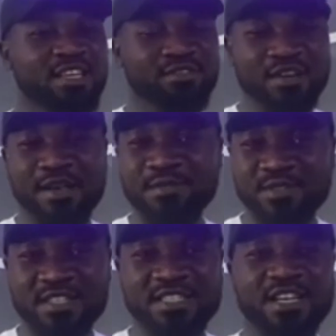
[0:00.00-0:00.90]
Subscribe to
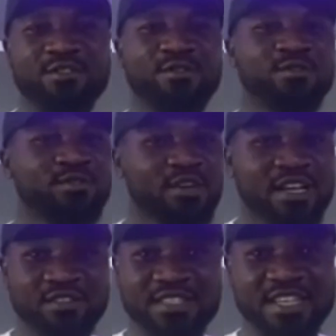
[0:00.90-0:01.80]
the channel,
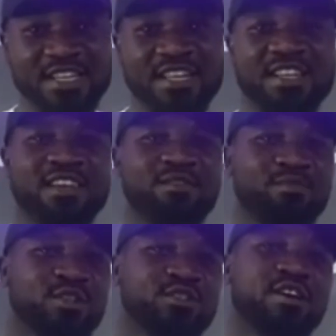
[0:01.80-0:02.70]
try to share the link,
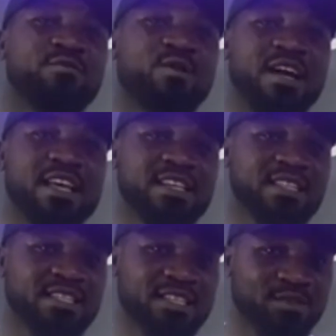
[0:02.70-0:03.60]
make sure everyone
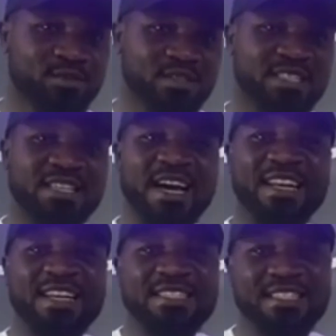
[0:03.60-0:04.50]
gets access to this,
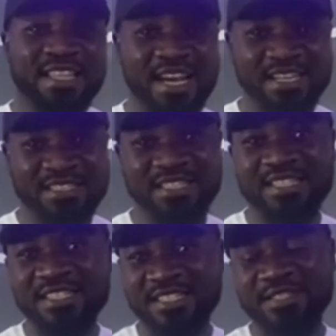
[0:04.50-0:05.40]
understand
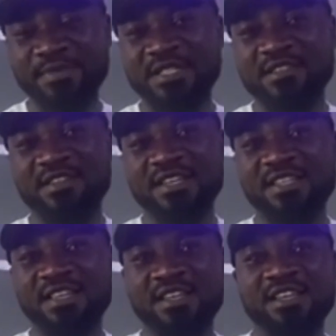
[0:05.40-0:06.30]
this particular
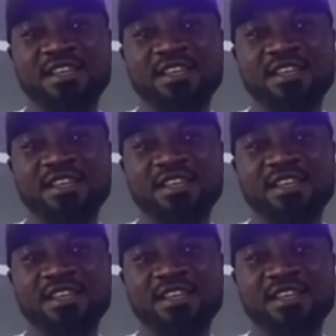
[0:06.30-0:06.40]
thing.